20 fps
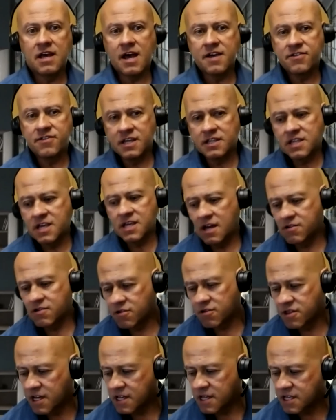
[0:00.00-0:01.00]
I think the
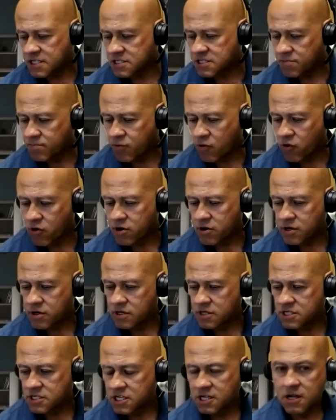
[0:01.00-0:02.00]
other thing that's
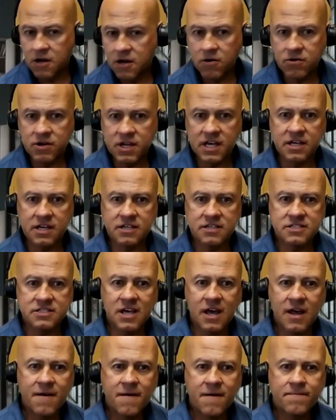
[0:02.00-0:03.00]
important to note
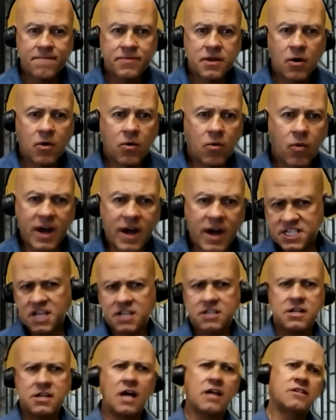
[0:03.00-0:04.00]
is, why
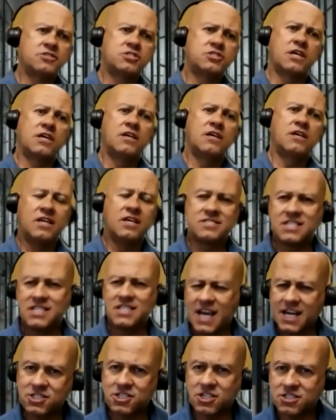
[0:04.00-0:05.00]
technology?
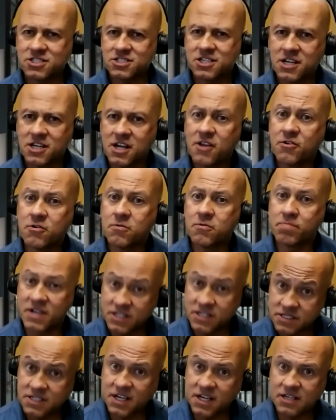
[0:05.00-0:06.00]
Isn't that just another
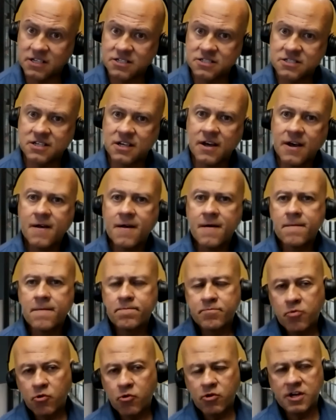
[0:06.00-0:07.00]
business?
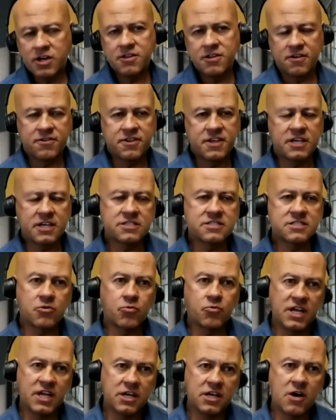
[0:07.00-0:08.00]
But one of the things
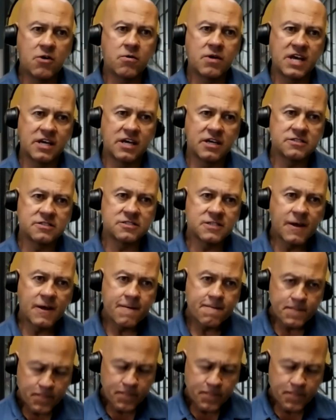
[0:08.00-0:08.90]
that we know is,